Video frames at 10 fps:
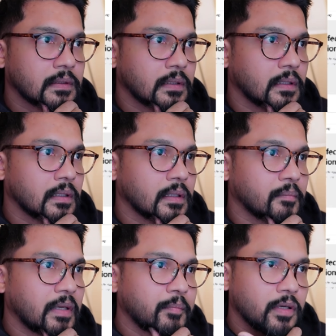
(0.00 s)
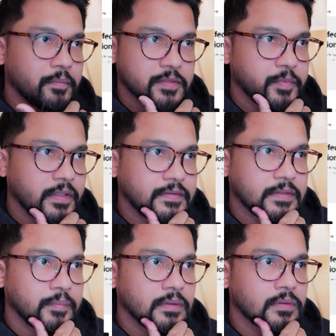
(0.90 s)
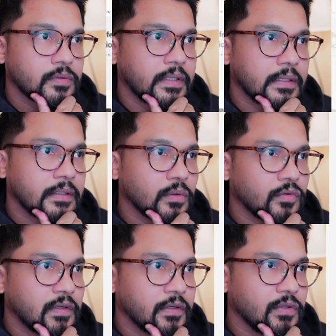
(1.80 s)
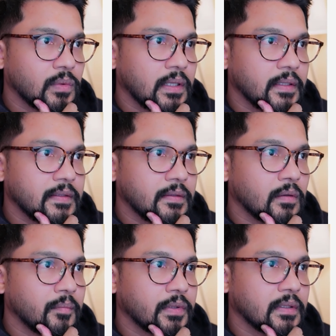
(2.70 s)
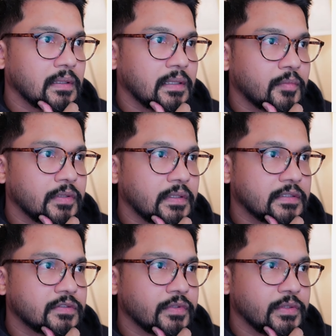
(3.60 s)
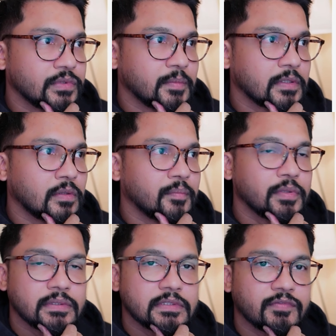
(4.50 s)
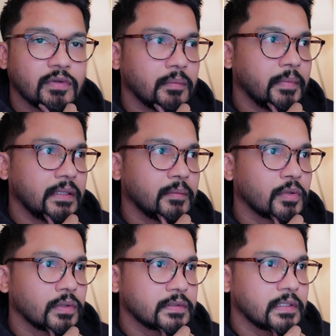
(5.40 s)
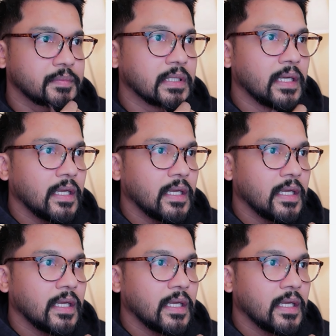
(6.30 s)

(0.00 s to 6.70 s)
My prompt is pretty simple. Create a Nova UI component library that's reusable components for Make prototypes.